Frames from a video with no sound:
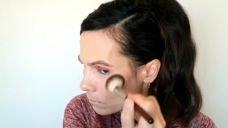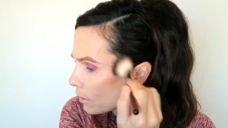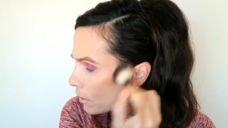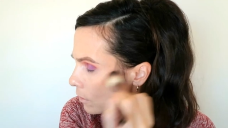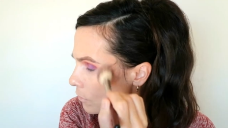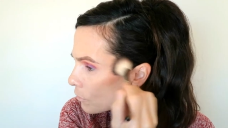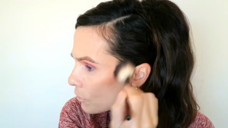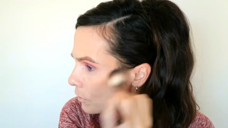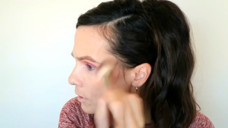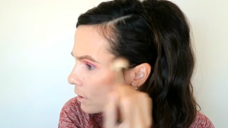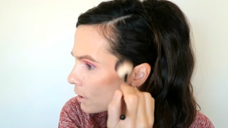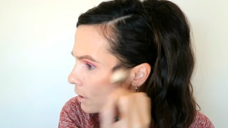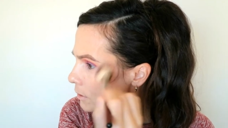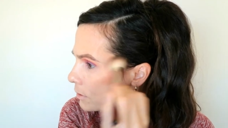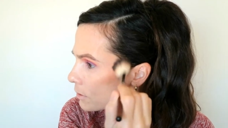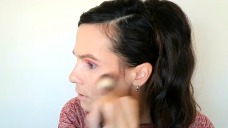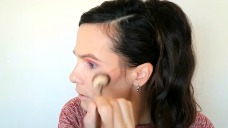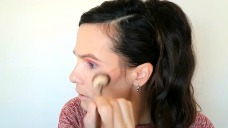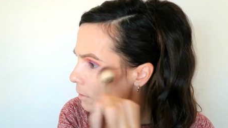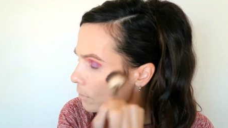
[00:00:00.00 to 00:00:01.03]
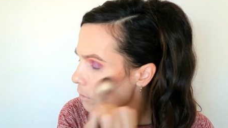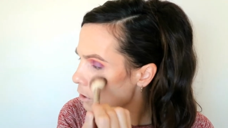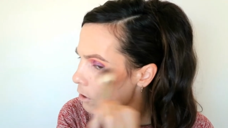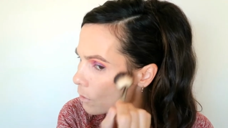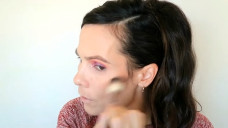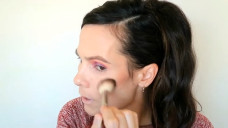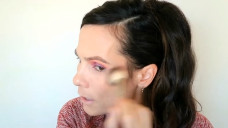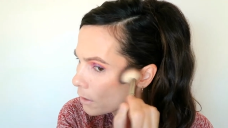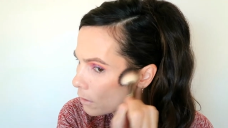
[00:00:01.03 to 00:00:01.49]
And for this, I'm
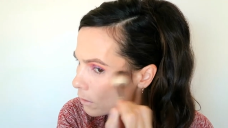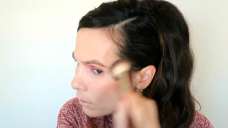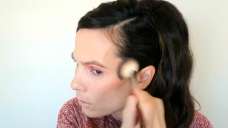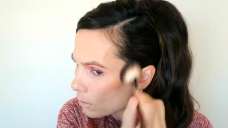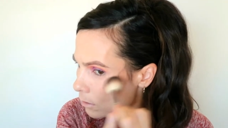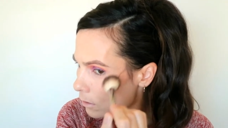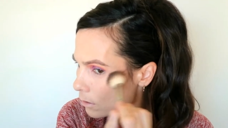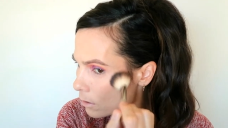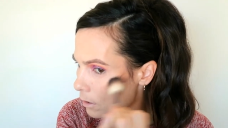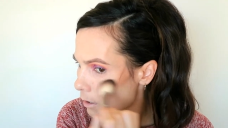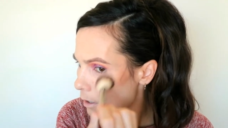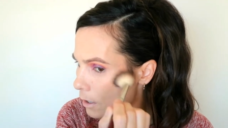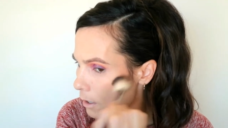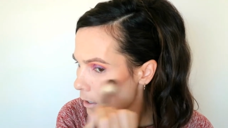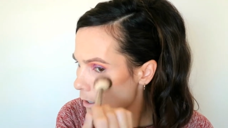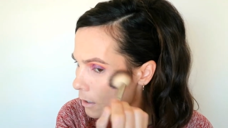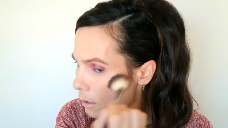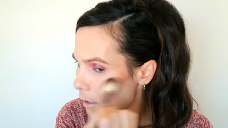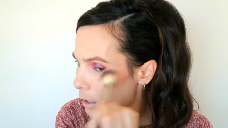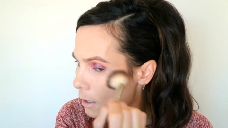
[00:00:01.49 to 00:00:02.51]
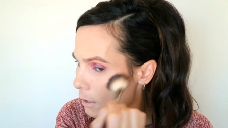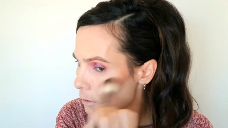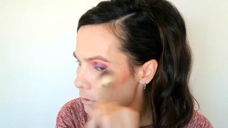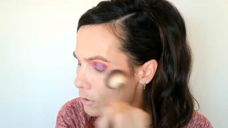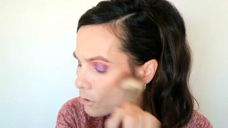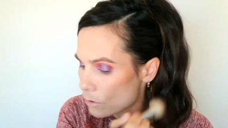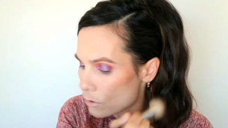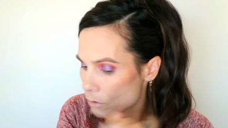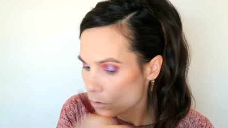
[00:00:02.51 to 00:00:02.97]
going
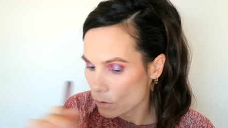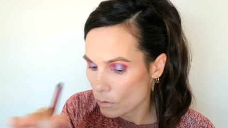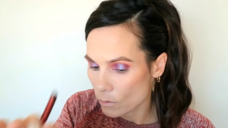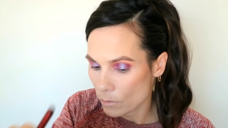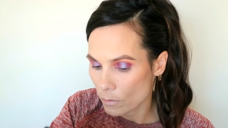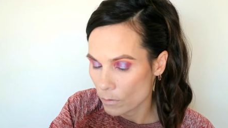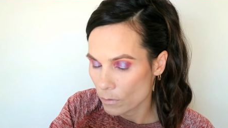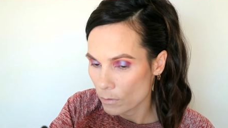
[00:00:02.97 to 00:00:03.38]
onto